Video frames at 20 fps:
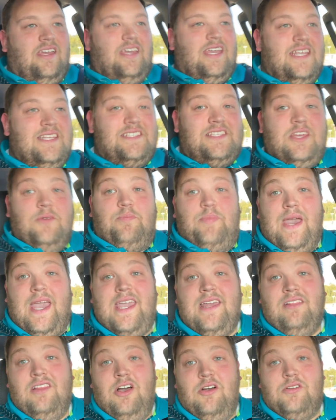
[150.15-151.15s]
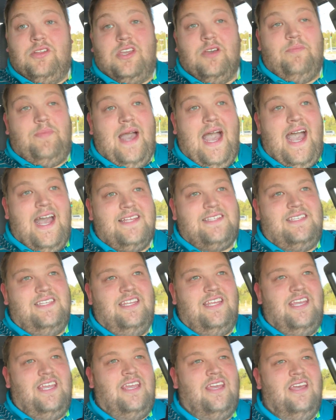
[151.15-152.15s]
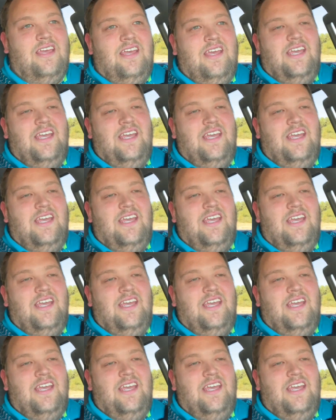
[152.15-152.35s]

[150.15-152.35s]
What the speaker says: is the payload capacity.